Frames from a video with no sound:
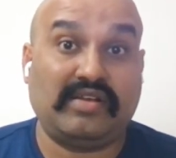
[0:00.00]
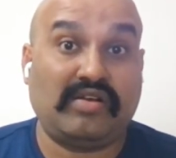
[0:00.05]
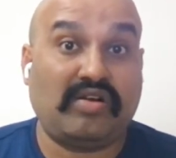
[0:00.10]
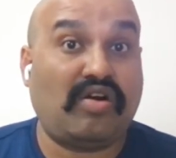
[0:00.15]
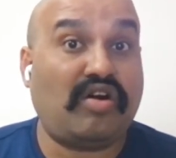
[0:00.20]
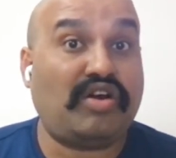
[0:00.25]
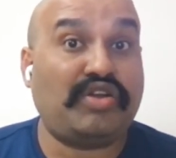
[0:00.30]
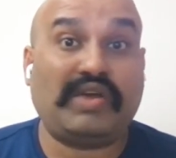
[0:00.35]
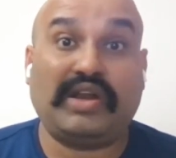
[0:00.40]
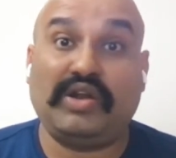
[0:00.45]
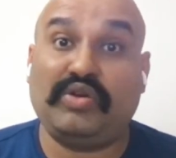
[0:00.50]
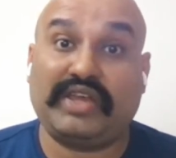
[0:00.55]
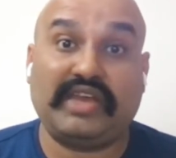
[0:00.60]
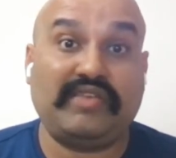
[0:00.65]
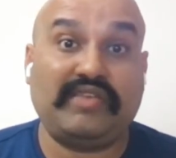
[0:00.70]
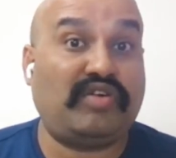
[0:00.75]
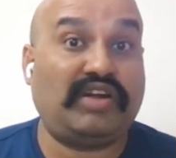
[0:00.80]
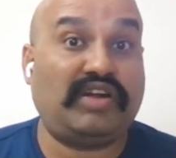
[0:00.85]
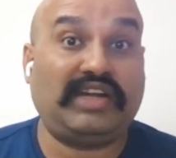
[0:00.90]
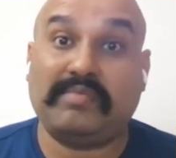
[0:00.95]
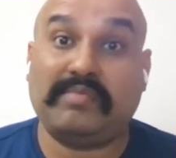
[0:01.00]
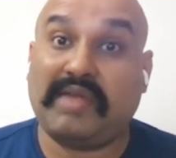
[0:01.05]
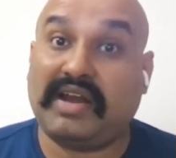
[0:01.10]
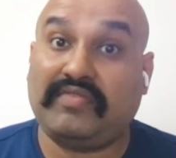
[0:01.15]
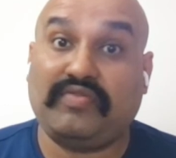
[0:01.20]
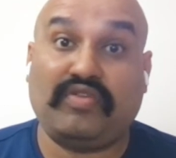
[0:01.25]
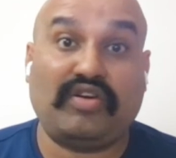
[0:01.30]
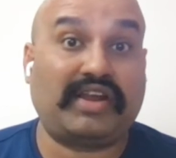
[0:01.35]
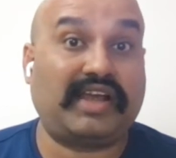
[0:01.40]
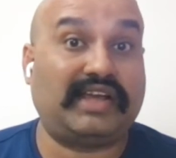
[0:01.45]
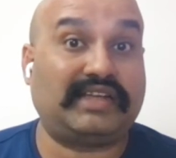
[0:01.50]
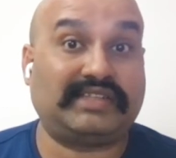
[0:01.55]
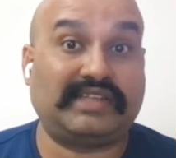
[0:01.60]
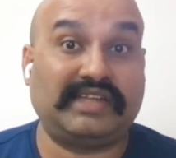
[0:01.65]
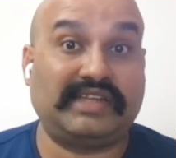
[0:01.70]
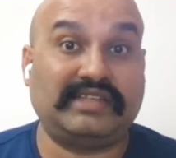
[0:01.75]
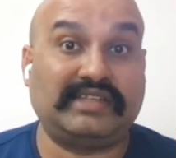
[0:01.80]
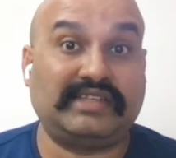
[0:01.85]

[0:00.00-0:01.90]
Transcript: or you are looking for demand forecasting.